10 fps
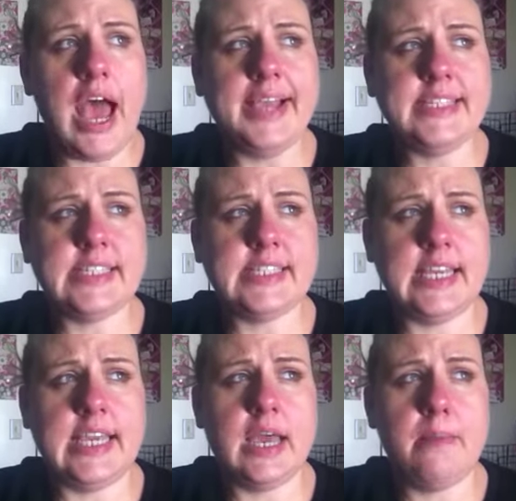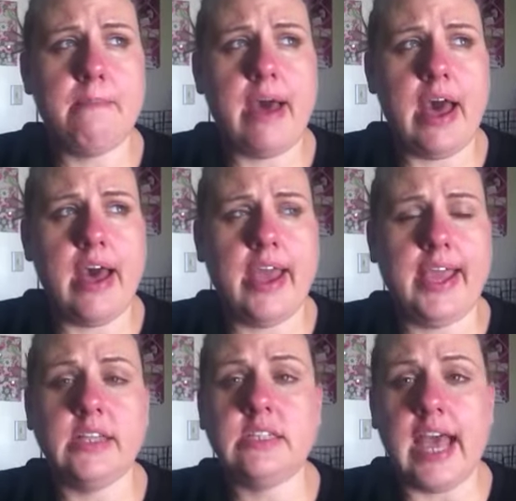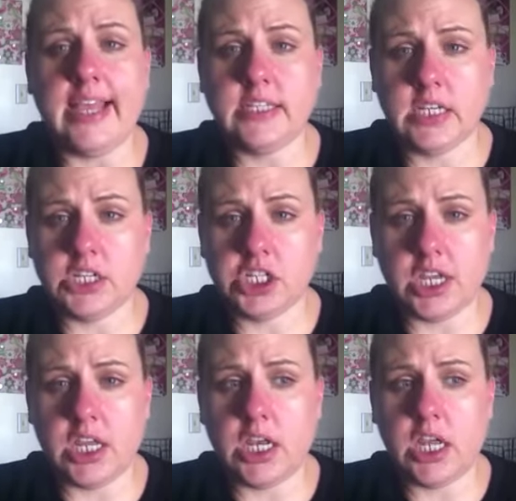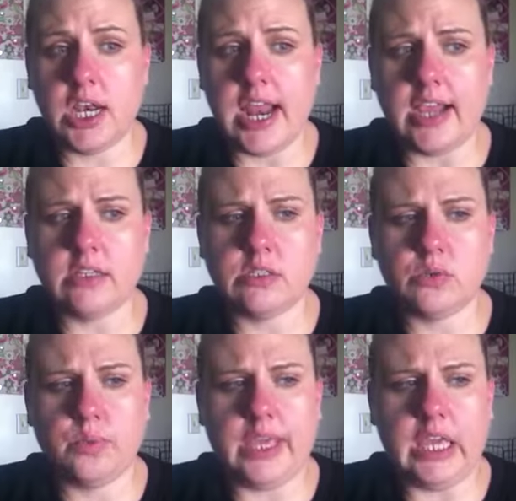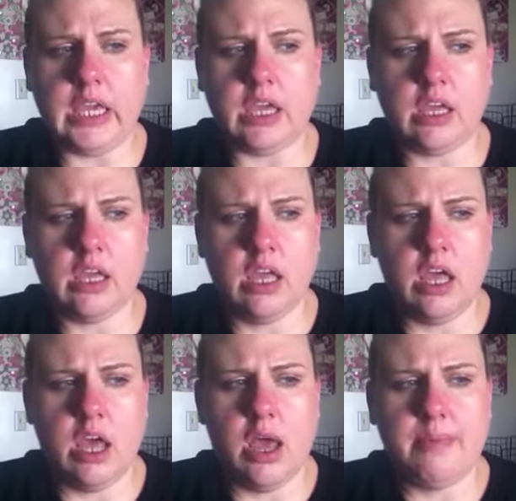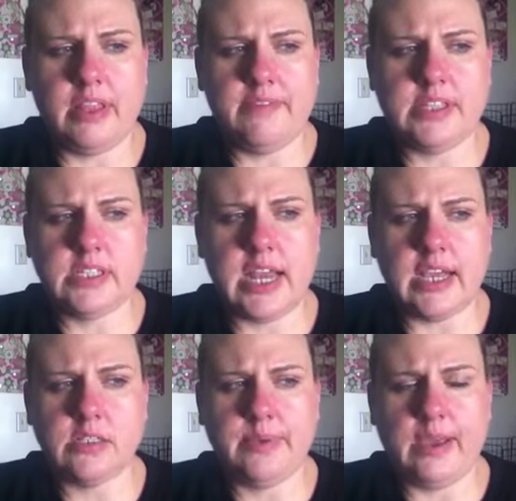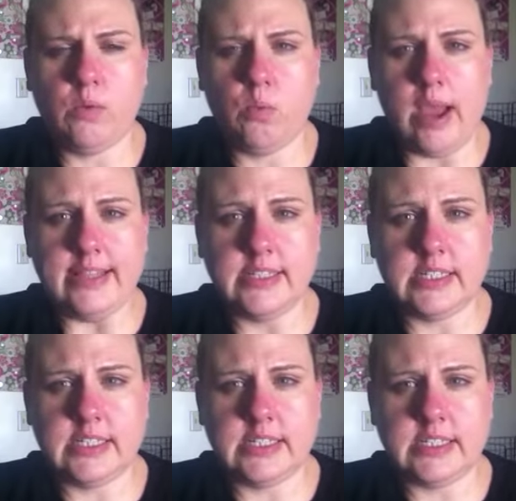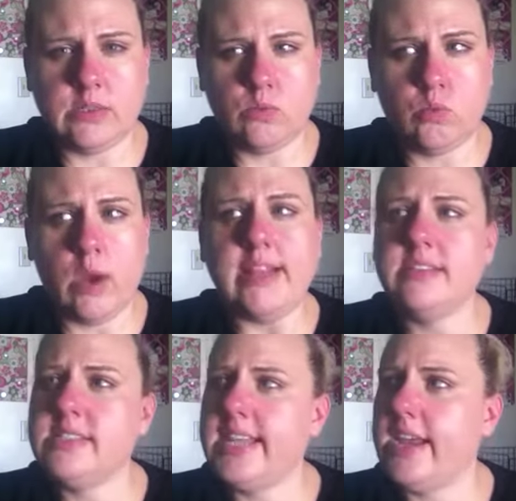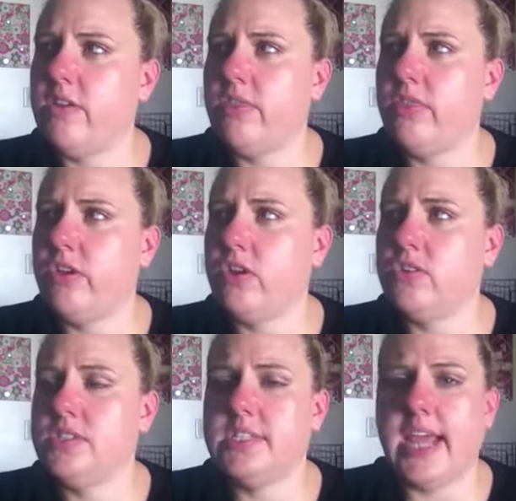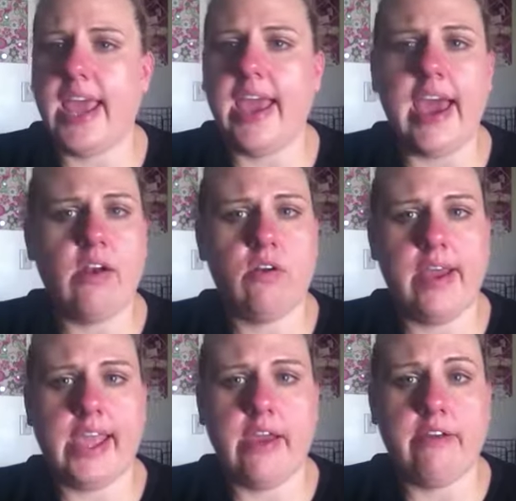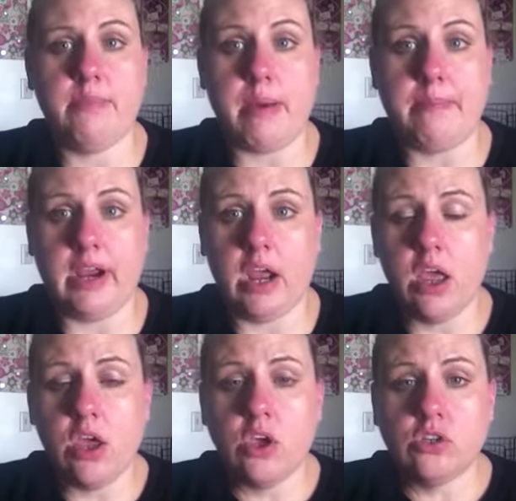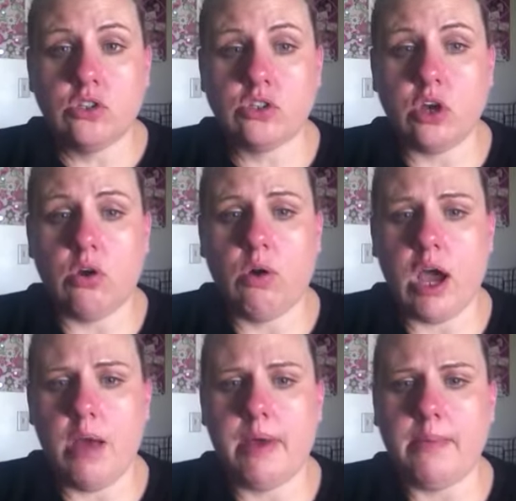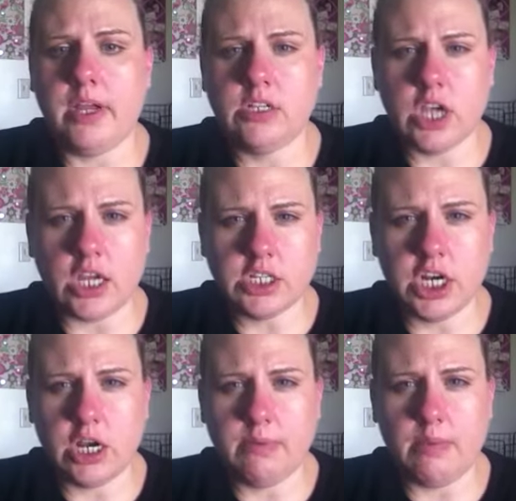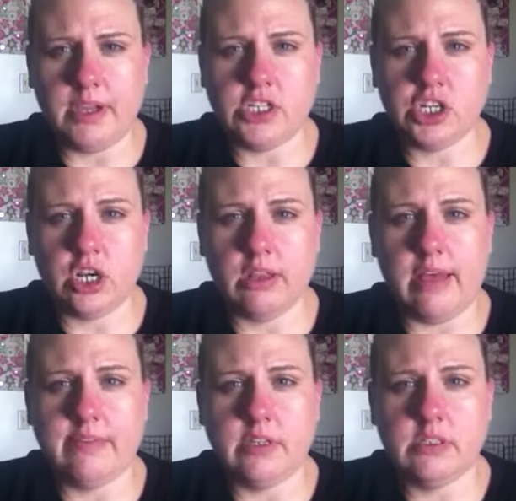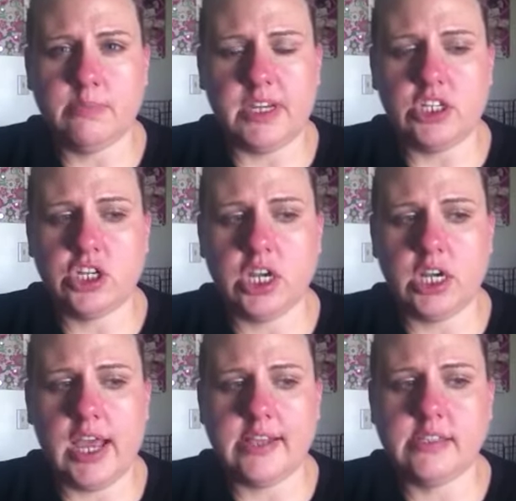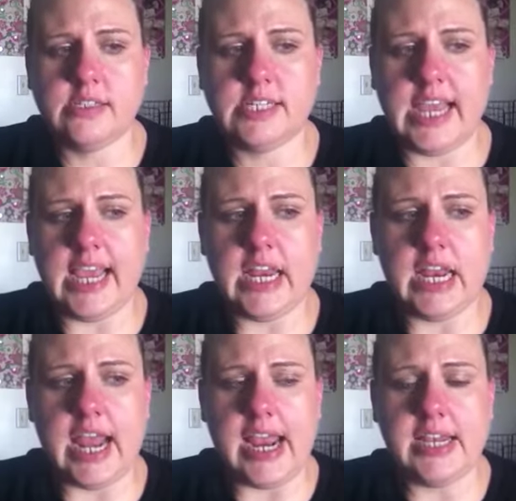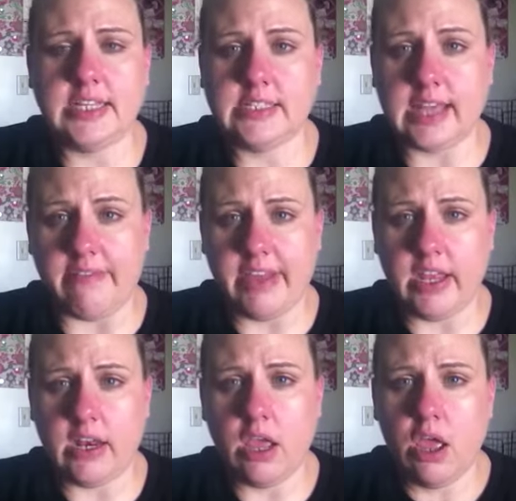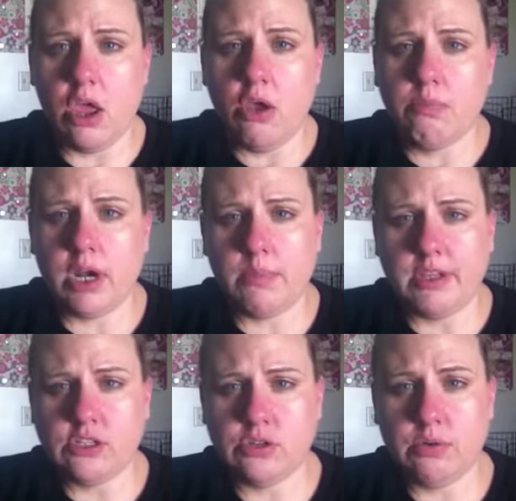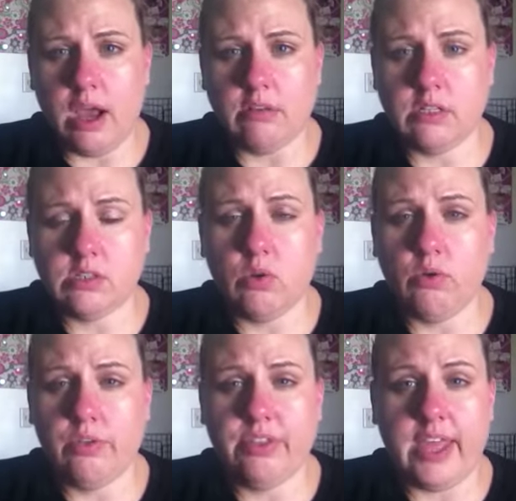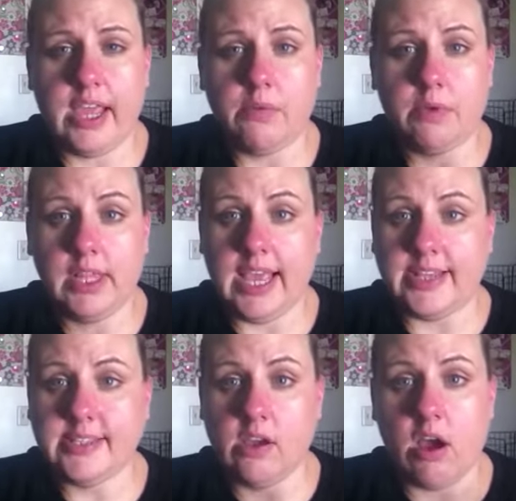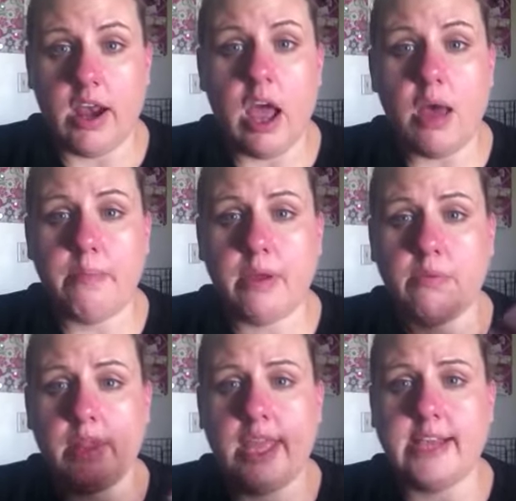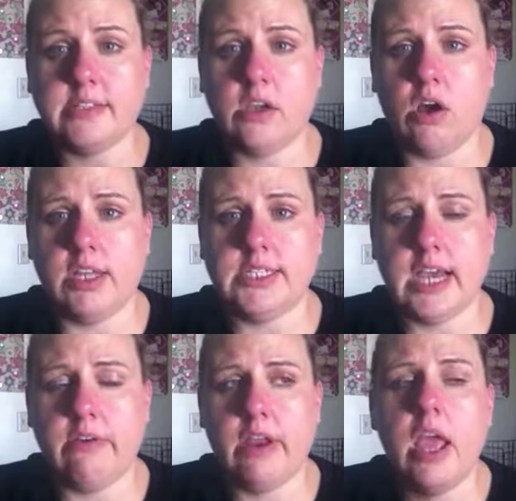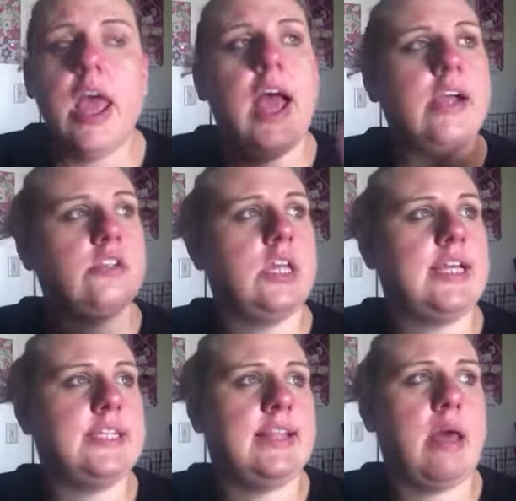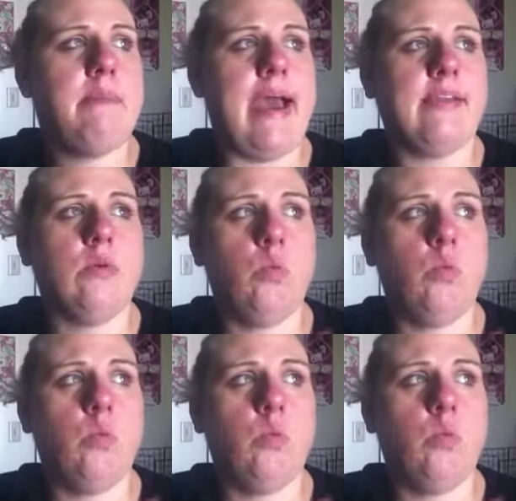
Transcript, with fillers: I see my dietitian next week. I believe it's next week, Wednesday Wednesday or Thursday. I don't know. I can't remember. So um, I'm going to talk to her about my sugar levels. My sugar has stayed 97 pretty much throughout this whole thing. It really hasn't gone up. It really hasn't gone down. Actually, I take that back.